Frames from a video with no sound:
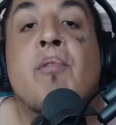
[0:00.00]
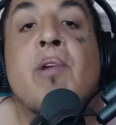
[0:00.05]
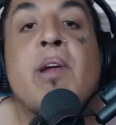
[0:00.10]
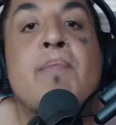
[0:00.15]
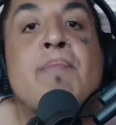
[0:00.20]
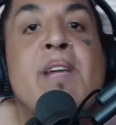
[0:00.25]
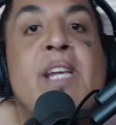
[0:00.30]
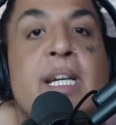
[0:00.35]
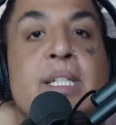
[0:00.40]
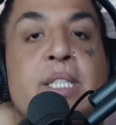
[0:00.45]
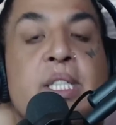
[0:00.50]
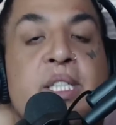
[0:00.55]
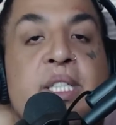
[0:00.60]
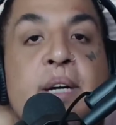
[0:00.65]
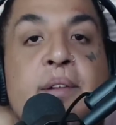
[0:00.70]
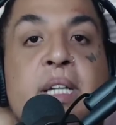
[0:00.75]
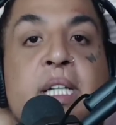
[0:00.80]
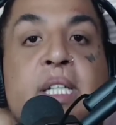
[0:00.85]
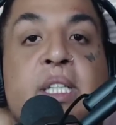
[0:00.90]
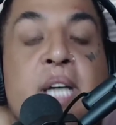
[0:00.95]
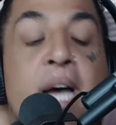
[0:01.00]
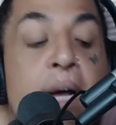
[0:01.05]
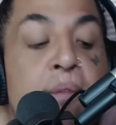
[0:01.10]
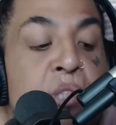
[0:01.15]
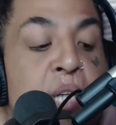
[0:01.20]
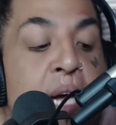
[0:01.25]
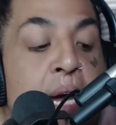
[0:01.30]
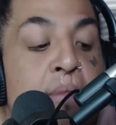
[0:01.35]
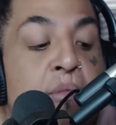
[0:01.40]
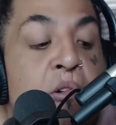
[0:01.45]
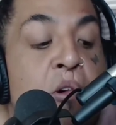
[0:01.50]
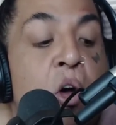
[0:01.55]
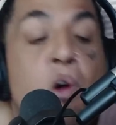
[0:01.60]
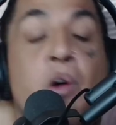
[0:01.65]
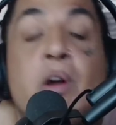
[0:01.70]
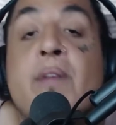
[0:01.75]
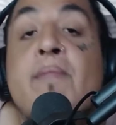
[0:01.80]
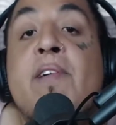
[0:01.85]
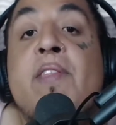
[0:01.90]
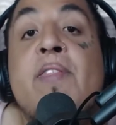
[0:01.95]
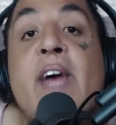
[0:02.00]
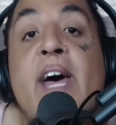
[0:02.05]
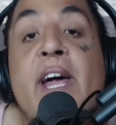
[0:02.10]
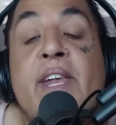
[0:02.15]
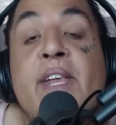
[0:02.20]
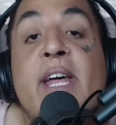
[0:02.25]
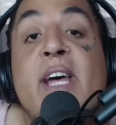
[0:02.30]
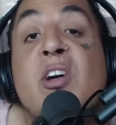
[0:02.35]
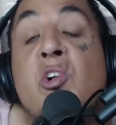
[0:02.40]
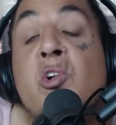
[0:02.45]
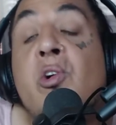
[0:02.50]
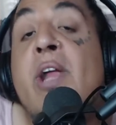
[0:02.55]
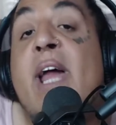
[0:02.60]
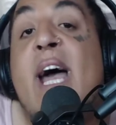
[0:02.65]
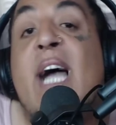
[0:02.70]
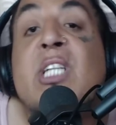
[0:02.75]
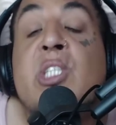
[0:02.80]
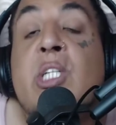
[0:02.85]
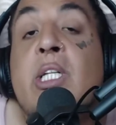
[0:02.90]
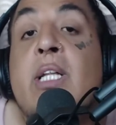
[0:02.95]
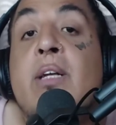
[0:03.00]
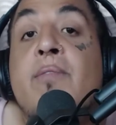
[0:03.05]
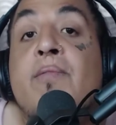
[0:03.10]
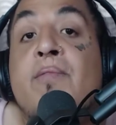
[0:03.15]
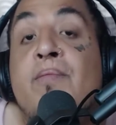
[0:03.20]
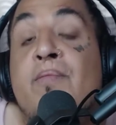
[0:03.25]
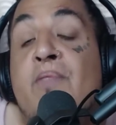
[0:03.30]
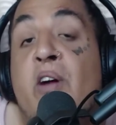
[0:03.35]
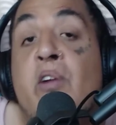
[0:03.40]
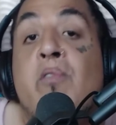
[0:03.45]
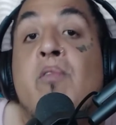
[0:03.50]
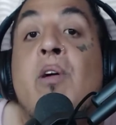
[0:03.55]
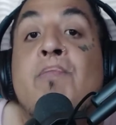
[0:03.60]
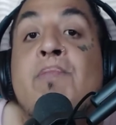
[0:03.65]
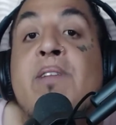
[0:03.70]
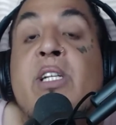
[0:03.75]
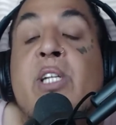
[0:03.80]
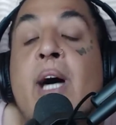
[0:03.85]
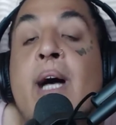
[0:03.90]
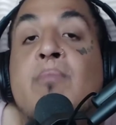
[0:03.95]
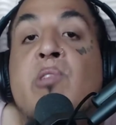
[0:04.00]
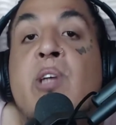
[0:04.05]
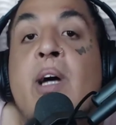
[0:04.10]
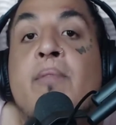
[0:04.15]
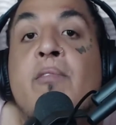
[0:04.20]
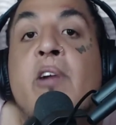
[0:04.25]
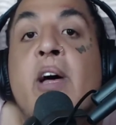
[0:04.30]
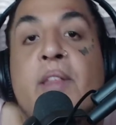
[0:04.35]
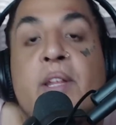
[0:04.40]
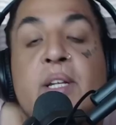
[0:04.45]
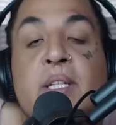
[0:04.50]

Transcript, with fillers: it wouldn't be necessarily time travel, or even then it could actually very well be time travel.